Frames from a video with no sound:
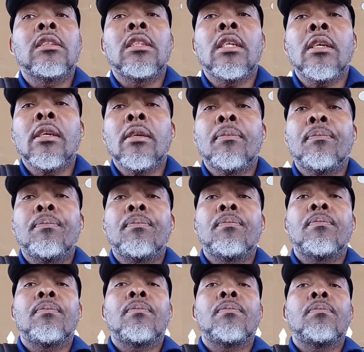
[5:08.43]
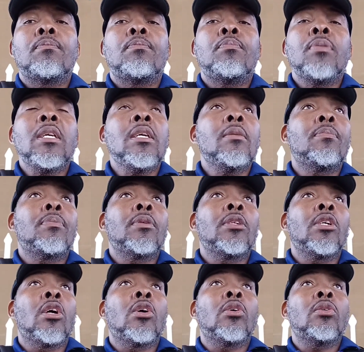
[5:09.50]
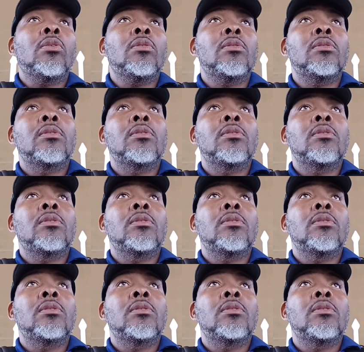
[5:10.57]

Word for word: the people know